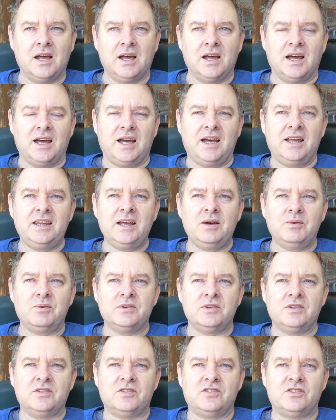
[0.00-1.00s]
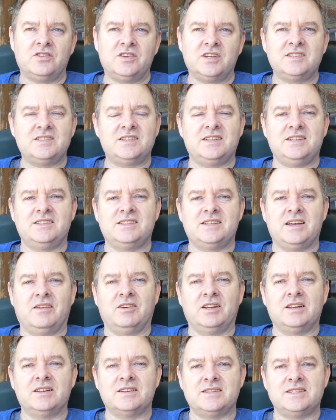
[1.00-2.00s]
And that was
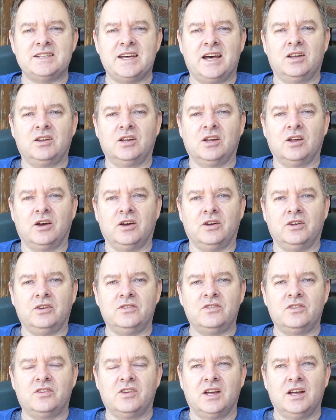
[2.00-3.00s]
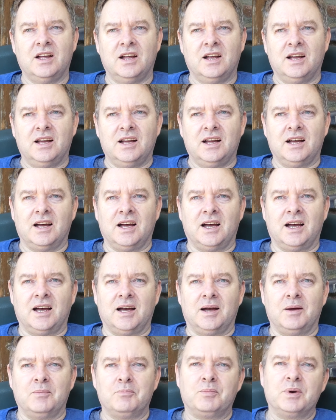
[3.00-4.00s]
67 downloads.
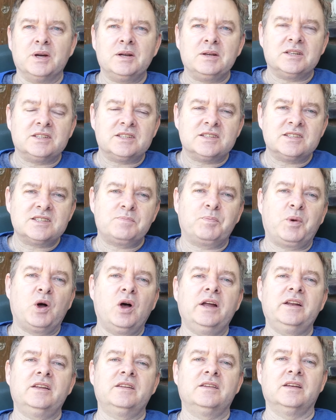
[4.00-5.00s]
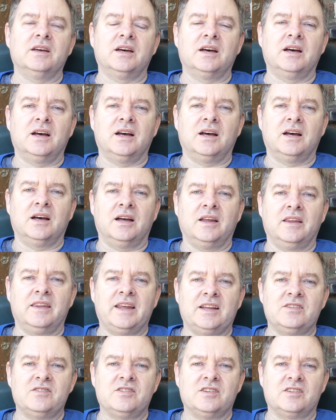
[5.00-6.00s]
But despite
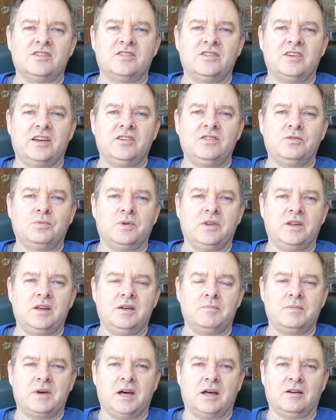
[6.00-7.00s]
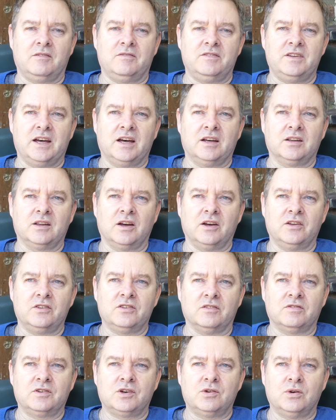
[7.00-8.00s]
that success with the amount of
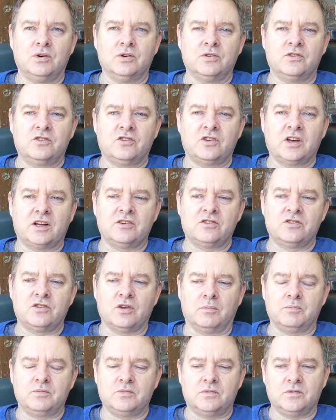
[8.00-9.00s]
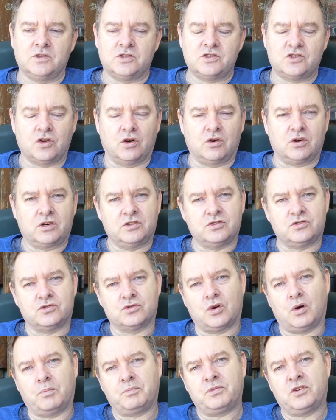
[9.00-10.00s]
downloads, of course, Shutterstock
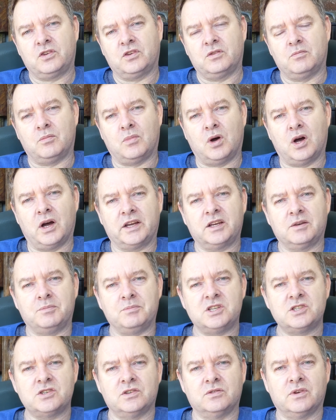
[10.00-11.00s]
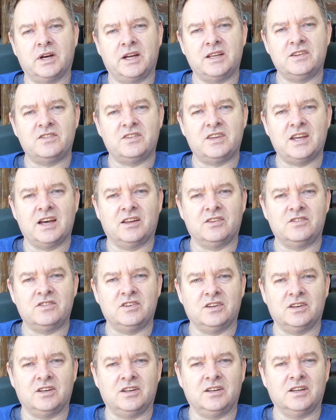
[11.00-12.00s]
dropped my commission rates down
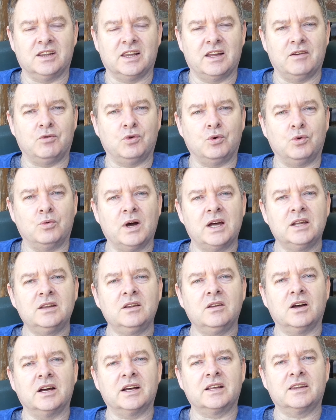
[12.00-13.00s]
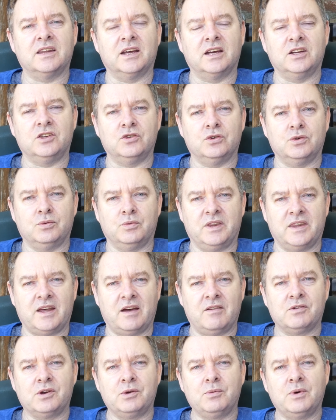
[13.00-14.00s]
to level 1, like they do with
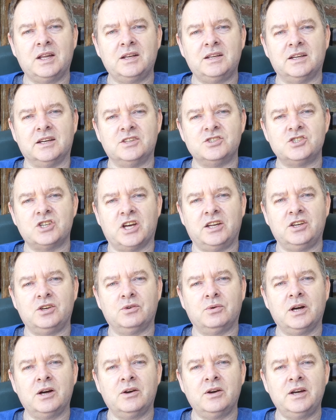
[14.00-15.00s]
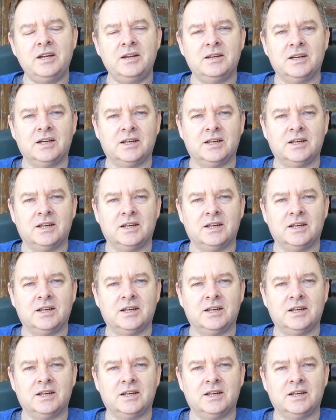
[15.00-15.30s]
everyone at January